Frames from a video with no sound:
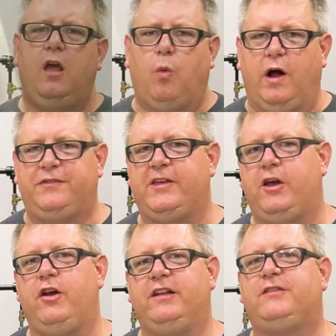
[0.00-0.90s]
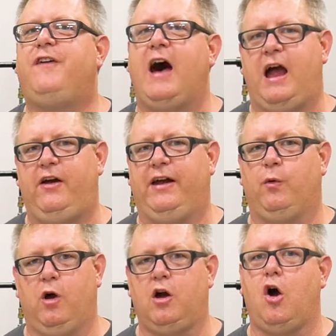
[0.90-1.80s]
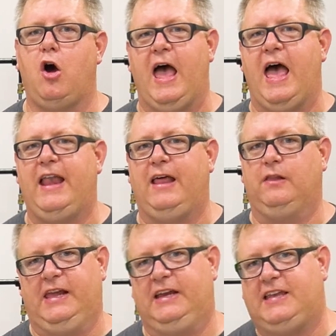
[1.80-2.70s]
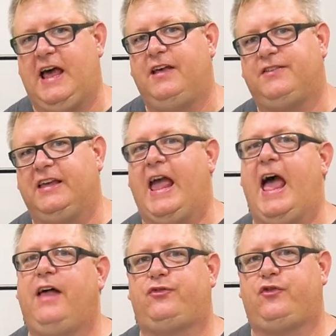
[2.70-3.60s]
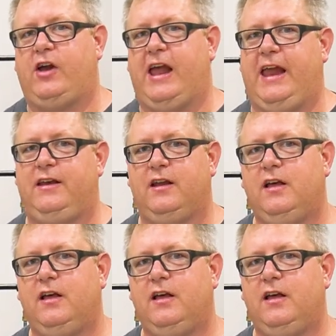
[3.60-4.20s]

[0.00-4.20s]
Once the unit's firing, we'll go ahead and leak test the gas train